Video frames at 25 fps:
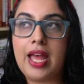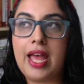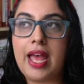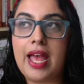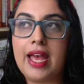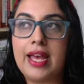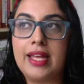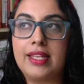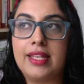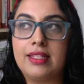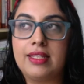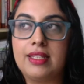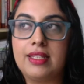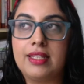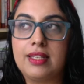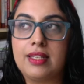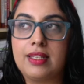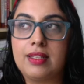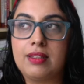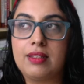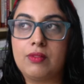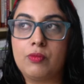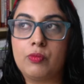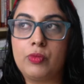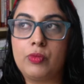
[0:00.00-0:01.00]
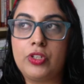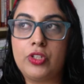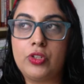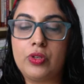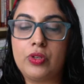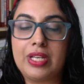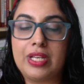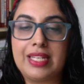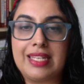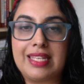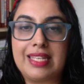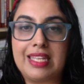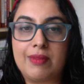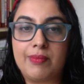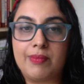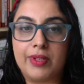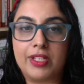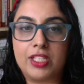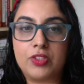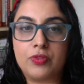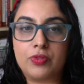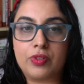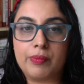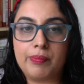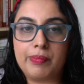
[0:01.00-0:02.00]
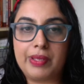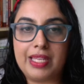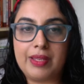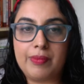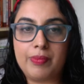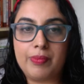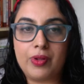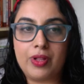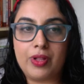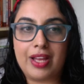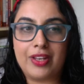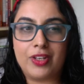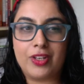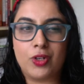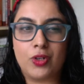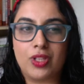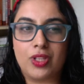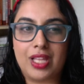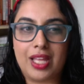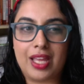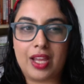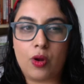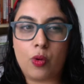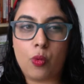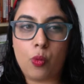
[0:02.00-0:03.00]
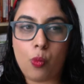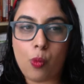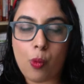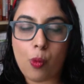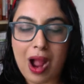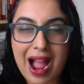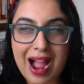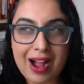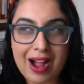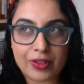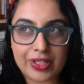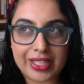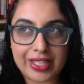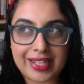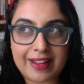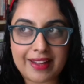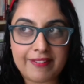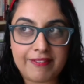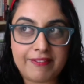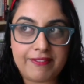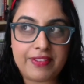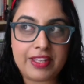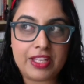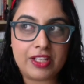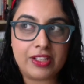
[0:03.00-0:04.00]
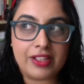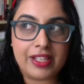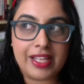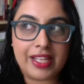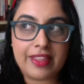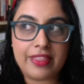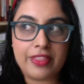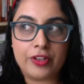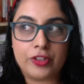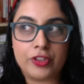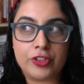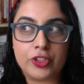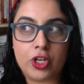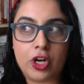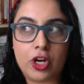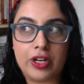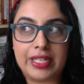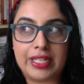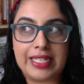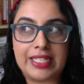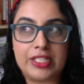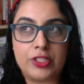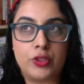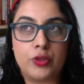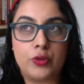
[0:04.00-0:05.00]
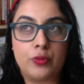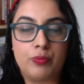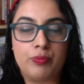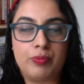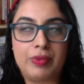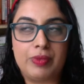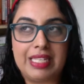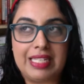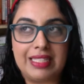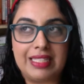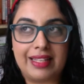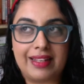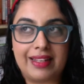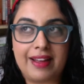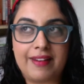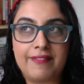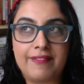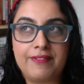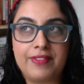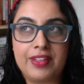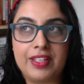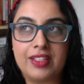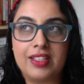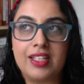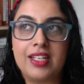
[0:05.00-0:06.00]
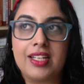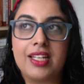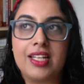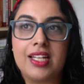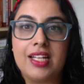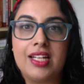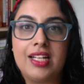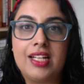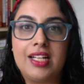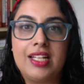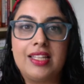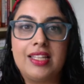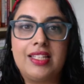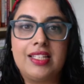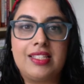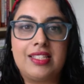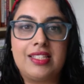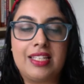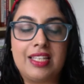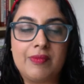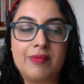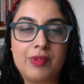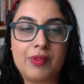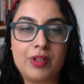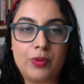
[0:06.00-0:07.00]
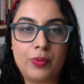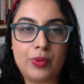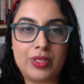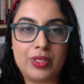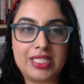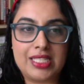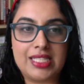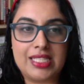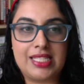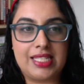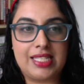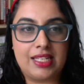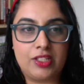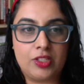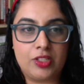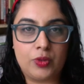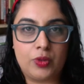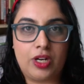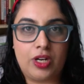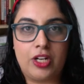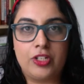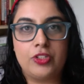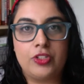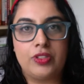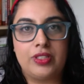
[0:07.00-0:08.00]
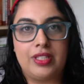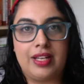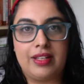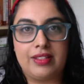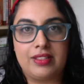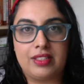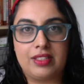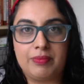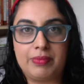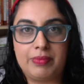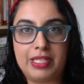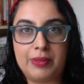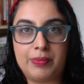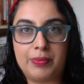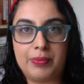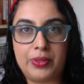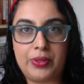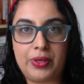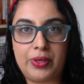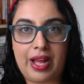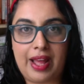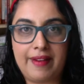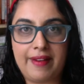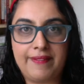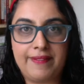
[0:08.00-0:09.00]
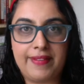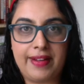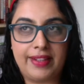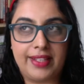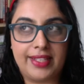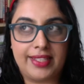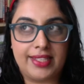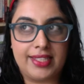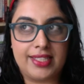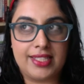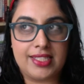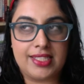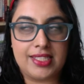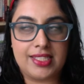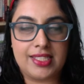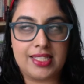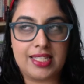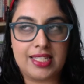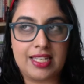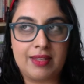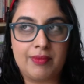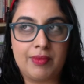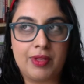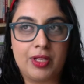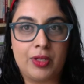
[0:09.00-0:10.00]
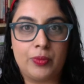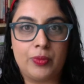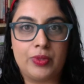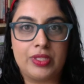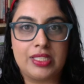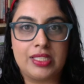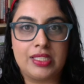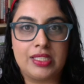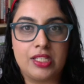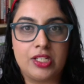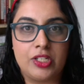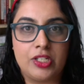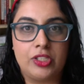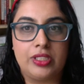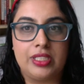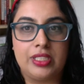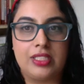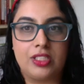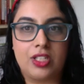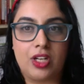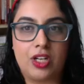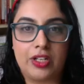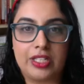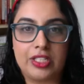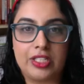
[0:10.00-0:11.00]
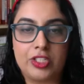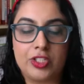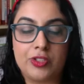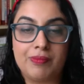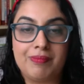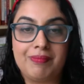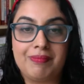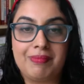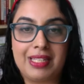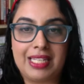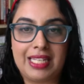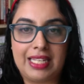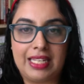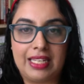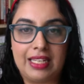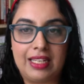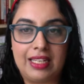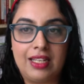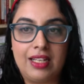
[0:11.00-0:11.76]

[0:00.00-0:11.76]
And when you get emails from people and you're like, wow, like I feel like they're talking to me. Like I feel like this email wasn't sent to 100,000 people. I felt like this email was literally talking to me.